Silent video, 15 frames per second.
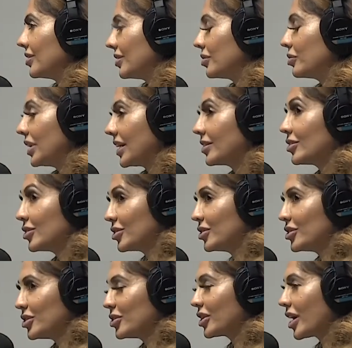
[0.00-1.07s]
we had the
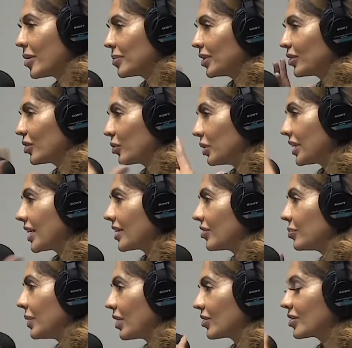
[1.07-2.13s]
two copies, so we kind
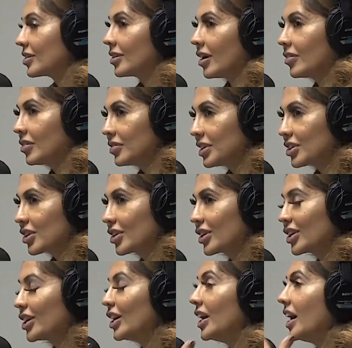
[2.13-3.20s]
of bounced it off of each
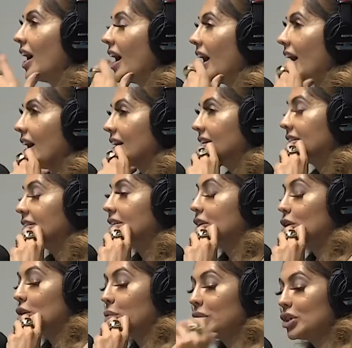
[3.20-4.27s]
other. And
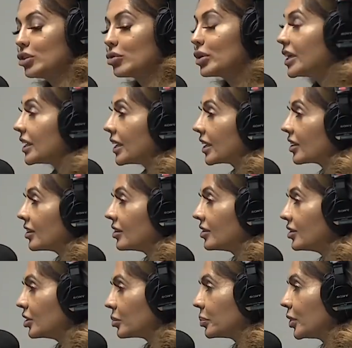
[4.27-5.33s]
you know, when you're reading
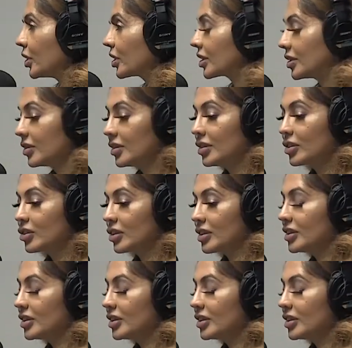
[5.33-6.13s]
your book, there's a